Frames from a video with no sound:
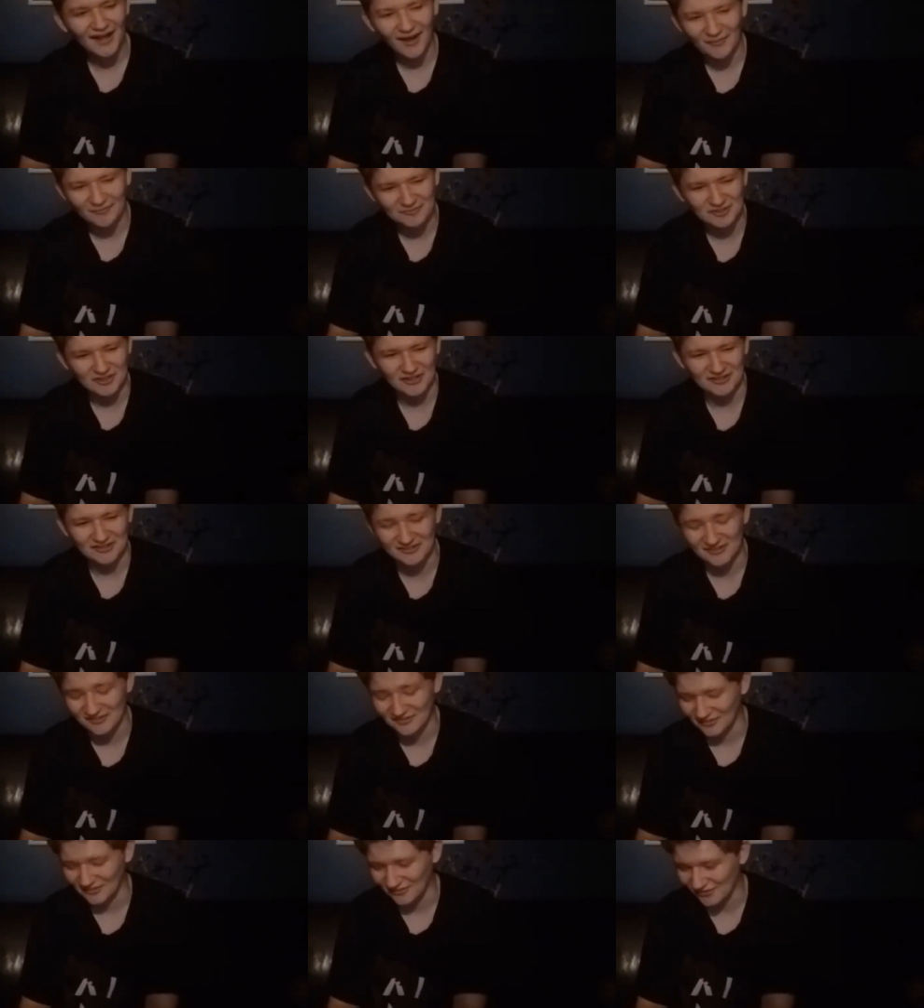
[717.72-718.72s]
I'm trying to
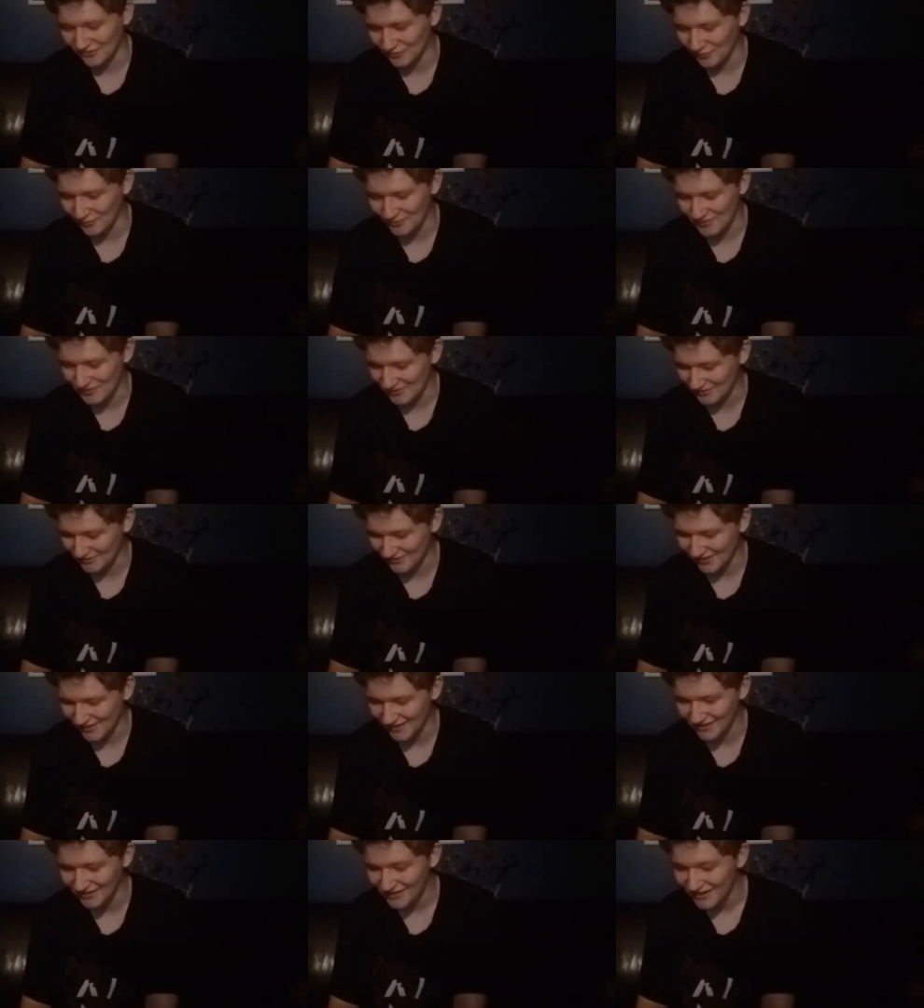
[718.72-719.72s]
turn this into a P S
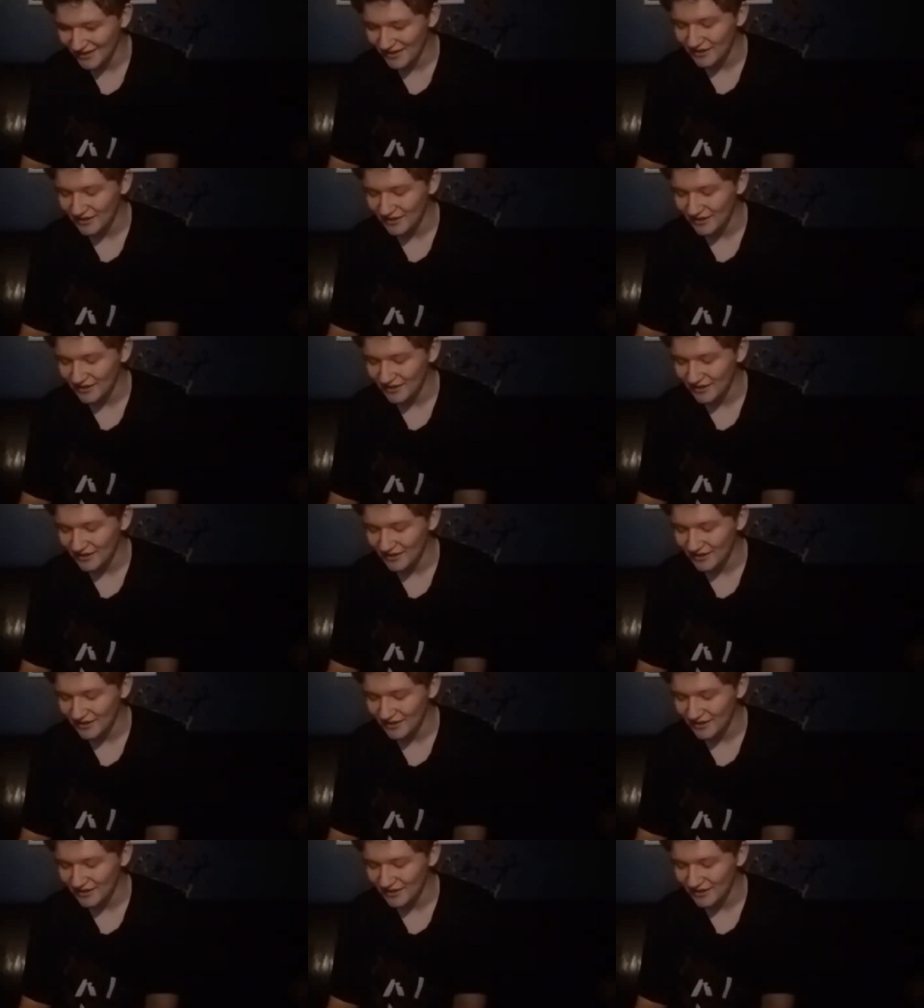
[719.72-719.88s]
A.